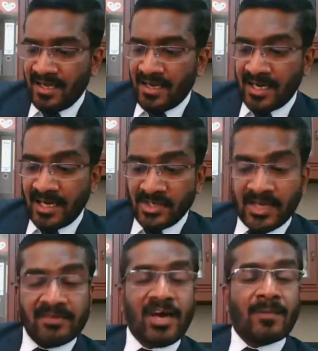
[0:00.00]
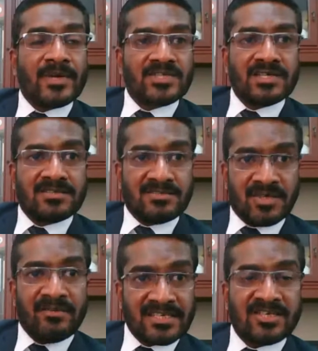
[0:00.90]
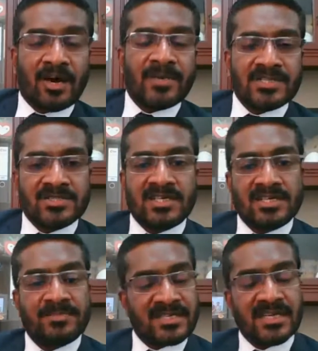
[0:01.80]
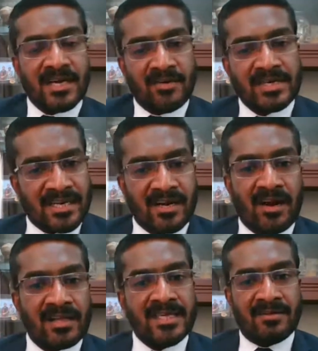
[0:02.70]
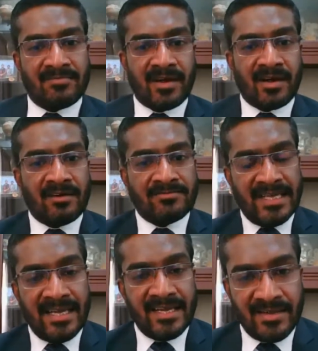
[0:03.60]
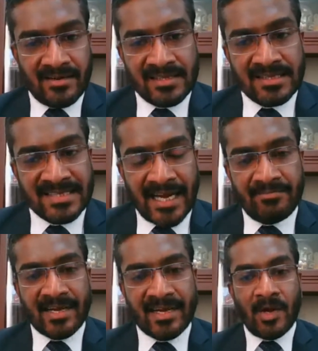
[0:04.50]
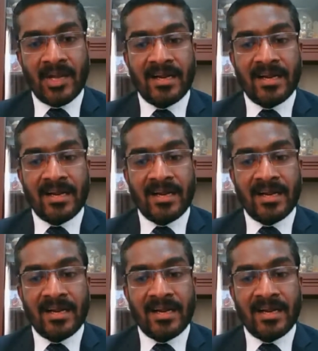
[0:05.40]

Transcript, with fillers: Uh, to give the opportunity to give us the opportunity to present our technology in front of the you know the scientific community in